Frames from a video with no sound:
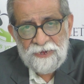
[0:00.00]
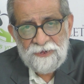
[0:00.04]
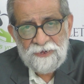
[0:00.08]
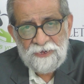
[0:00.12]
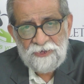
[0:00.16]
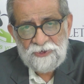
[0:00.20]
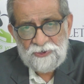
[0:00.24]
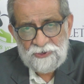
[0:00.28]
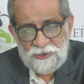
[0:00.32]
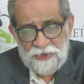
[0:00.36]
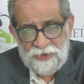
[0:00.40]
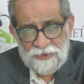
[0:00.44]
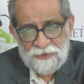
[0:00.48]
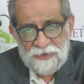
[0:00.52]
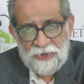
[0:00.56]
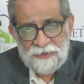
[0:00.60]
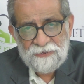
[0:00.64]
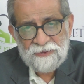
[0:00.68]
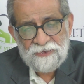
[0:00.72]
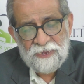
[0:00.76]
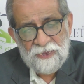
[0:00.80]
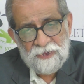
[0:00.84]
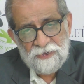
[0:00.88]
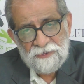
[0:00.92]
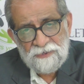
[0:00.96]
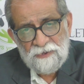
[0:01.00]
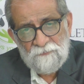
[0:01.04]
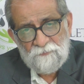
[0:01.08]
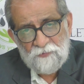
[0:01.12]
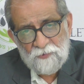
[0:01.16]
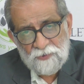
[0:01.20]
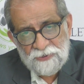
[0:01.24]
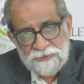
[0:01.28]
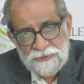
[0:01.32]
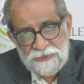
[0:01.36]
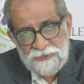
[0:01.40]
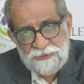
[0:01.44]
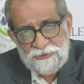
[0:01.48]
initiate, and there is a
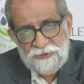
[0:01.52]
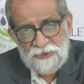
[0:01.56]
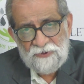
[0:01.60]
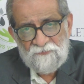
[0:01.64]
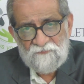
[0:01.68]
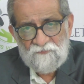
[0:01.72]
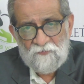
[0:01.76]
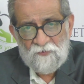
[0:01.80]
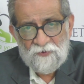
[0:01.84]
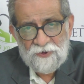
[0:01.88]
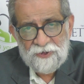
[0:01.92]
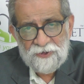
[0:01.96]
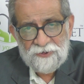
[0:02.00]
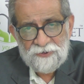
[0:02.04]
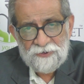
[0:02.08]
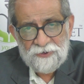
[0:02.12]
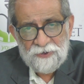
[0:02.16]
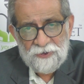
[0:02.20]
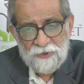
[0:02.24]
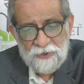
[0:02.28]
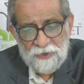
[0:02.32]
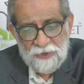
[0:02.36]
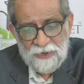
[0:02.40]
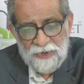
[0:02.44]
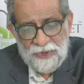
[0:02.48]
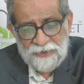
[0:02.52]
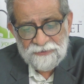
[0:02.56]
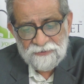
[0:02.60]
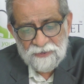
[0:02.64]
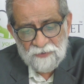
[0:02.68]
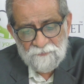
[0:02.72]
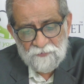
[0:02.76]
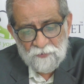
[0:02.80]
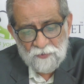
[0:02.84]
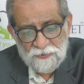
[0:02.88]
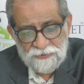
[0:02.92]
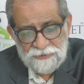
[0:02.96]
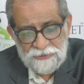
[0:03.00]
procedure for it. And the
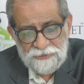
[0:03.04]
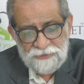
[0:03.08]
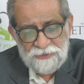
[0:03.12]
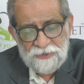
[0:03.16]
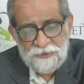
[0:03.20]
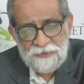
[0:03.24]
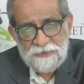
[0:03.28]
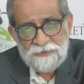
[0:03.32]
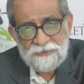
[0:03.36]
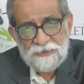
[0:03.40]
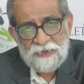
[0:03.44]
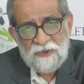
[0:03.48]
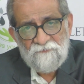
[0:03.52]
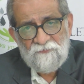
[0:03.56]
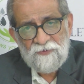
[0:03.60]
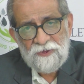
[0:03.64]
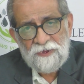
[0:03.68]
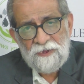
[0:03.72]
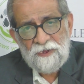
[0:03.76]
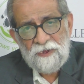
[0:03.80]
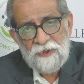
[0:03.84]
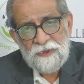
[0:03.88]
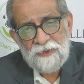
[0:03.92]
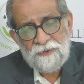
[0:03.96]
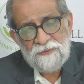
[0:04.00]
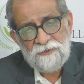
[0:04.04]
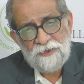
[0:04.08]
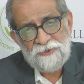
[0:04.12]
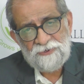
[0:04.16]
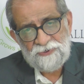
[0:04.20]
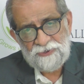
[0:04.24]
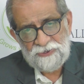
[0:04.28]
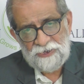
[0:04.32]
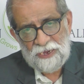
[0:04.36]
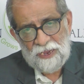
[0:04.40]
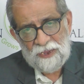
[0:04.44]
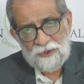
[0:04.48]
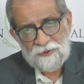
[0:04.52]
procedure is given in the
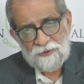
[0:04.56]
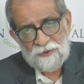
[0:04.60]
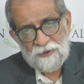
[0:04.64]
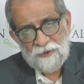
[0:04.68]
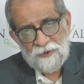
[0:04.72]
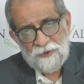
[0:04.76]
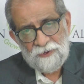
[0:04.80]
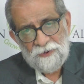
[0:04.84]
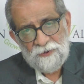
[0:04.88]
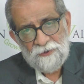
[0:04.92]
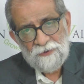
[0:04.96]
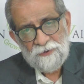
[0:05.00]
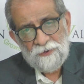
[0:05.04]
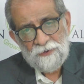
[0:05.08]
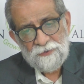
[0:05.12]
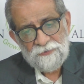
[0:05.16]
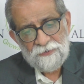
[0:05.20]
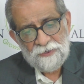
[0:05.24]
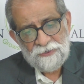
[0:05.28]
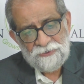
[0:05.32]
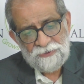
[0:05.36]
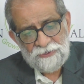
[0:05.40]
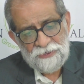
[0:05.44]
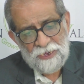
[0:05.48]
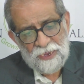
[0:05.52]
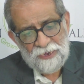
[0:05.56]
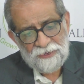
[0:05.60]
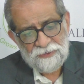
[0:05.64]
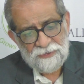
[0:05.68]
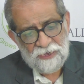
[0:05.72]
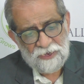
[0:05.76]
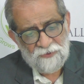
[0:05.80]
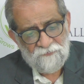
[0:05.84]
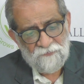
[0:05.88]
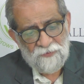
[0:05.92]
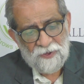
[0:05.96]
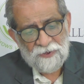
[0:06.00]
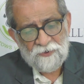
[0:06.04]
GR. The GR
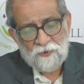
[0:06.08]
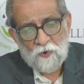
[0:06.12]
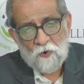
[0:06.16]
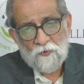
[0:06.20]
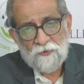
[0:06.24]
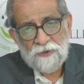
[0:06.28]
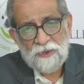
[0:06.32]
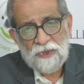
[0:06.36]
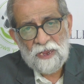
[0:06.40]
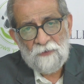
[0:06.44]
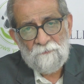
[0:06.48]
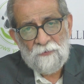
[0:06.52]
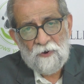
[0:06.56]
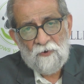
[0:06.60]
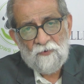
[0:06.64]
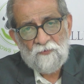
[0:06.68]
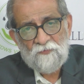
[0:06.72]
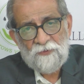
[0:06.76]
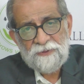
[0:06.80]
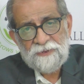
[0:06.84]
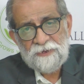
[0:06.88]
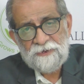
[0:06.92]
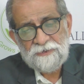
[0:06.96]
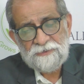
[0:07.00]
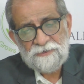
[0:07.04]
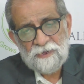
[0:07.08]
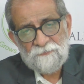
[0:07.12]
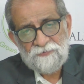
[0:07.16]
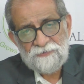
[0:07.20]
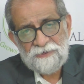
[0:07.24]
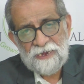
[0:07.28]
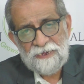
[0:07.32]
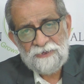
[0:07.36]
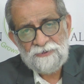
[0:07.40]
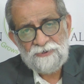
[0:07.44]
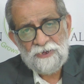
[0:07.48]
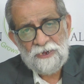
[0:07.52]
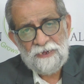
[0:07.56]
that we are talking about, whether it's
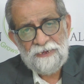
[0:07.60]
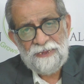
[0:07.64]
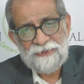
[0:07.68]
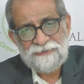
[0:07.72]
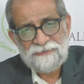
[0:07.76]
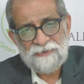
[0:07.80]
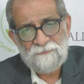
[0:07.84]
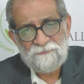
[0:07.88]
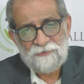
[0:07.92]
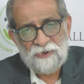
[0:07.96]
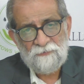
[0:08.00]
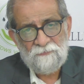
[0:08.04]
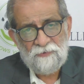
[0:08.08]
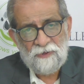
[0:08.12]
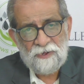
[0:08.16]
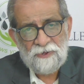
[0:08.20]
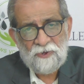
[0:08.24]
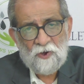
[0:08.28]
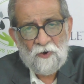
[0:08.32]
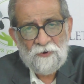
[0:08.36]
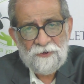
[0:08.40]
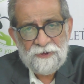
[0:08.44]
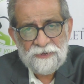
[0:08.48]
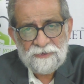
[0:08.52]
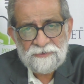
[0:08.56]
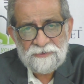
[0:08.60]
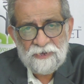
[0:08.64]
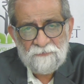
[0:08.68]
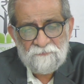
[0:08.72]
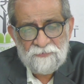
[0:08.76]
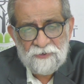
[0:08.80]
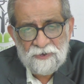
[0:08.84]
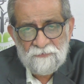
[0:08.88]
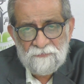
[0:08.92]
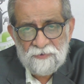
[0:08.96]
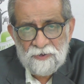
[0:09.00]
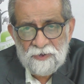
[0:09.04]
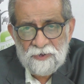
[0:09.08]
substantially acceptable, not
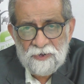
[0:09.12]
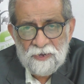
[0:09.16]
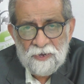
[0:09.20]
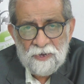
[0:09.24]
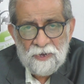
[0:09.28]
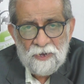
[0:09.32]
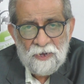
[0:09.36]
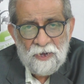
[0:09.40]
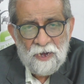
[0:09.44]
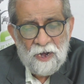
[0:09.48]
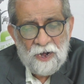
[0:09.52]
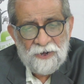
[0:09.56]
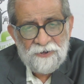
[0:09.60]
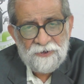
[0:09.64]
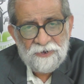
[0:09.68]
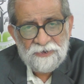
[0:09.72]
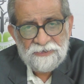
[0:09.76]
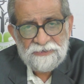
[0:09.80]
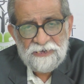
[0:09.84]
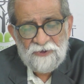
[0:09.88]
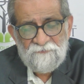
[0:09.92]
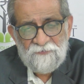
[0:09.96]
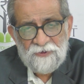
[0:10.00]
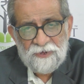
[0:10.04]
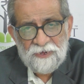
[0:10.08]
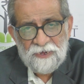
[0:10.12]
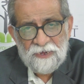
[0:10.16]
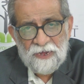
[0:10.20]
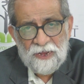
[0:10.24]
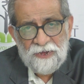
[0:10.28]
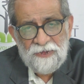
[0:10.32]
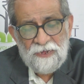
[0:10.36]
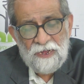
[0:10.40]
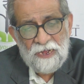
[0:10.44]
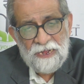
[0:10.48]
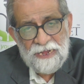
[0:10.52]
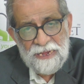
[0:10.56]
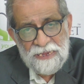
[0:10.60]
acceptable, under
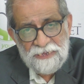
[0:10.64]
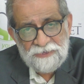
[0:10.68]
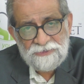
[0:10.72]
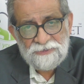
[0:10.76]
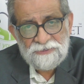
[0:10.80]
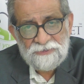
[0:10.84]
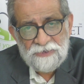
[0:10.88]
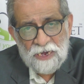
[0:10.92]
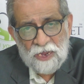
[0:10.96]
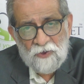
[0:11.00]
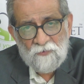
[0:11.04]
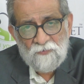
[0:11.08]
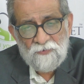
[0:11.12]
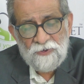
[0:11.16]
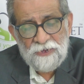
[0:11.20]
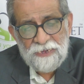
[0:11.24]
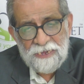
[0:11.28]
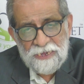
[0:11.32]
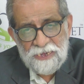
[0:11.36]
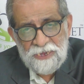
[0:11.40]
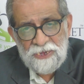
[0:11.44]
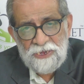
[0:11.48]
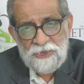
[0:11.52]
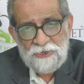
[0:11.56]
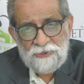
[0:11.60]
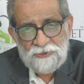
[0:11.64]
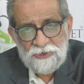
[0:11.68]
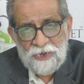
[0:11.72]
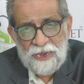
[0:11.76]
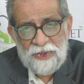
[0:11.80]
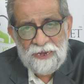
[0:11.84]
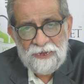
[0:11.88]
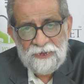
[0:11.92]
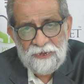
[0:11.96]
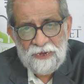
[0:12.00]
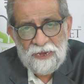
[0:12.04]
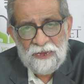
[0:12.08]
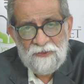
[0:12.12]
79, lays down each
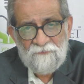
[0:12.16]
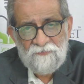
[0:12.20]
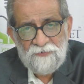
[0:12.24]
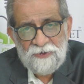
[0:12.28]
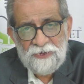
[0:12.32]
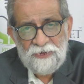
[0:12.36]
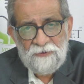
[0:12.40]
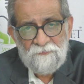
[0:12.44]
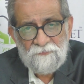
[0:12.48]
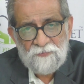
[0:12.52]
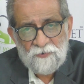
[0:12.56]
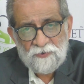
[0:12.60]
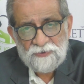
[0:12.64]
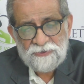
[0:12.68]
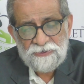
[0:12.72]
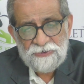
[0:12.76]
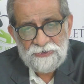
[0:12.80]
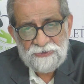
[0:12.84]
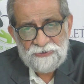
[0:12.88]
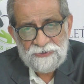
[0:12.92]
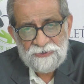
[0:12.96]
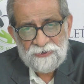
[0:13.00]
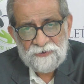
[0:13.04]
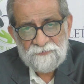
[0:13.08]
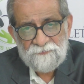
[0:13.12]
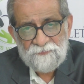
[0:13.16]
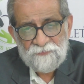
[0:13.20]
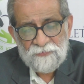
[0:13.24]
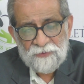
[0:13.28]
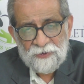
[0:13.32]
and every procedure.